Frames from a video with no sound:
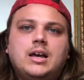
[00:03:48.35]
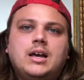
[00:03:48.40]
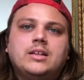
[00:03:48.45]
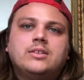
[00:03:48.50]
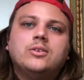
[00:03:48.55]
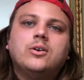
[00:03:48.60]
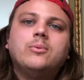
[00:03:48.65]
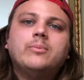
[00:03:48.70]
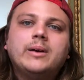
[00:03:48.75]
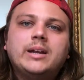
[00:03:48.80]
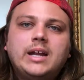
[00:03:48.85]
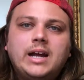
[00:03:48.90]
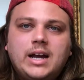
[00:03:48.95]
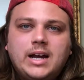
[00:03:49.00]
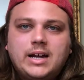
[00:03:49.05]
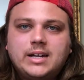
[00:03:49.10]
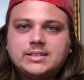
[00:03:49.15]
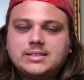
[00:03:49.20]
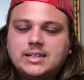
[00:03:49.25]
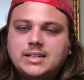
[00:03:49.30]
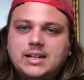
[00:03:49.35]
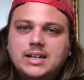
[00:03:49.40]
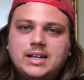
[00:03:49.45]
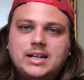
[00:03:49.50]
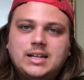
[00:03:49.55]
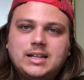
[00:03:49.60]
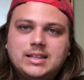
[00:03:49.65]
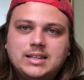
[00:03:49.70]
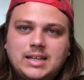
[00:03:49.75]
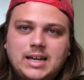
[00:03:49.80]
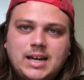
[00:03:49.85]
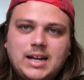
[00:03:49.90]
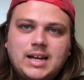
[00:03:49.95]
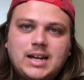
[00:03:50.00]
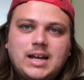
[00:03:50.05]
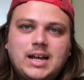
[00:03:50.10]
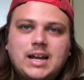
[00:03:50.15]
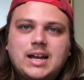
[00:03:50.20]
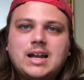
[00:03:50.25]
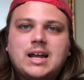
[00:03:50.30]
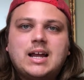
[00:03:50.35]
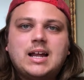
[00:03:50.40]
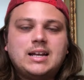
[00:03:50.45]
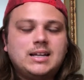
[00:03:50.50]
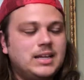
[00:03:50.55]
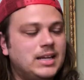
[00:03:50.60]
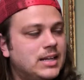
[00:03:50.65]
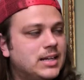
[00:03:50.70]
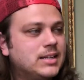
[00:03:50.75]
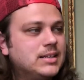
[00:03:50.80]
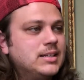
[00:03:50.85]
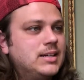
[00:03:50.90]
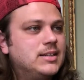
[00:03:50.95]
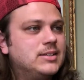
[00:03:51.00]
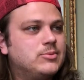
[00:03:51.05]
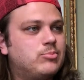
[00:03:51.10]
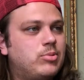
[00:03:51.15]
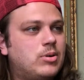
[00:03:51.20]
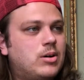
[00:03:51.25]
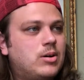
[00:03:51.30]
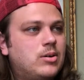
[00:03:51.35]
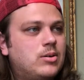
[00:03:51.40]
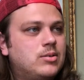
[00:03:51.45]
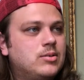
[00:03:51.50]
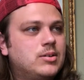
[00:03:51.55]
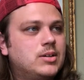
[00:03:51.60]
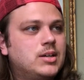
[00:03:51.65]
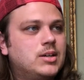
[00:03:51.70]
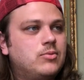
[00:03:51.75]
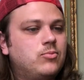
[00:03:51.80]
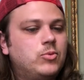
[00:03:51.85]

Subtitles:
I told my dad, I said, Dad, I need a Les Paul.